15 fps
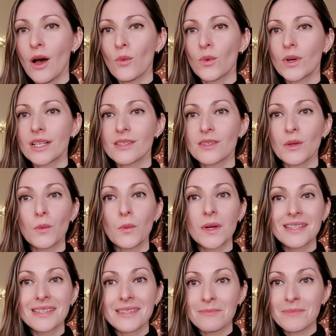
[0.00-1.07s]
What is the
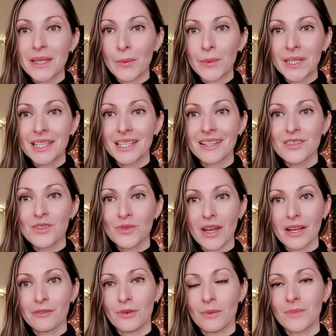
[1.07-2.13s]
wisdom that we can
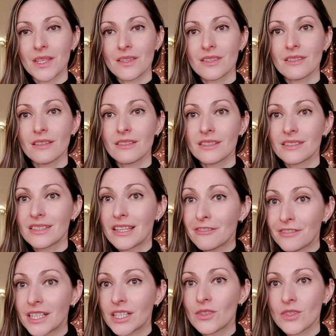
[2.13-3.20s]
extract from this
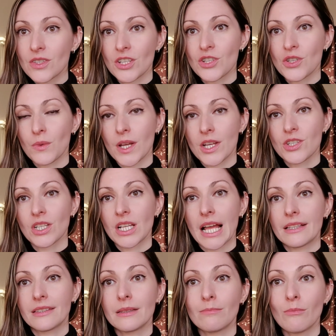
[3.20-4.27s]
difficult situation
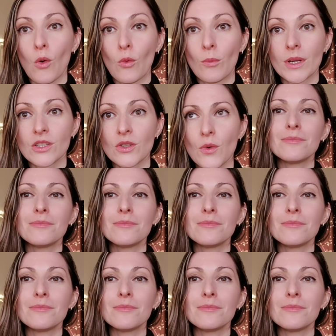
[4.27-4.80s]
at the moment?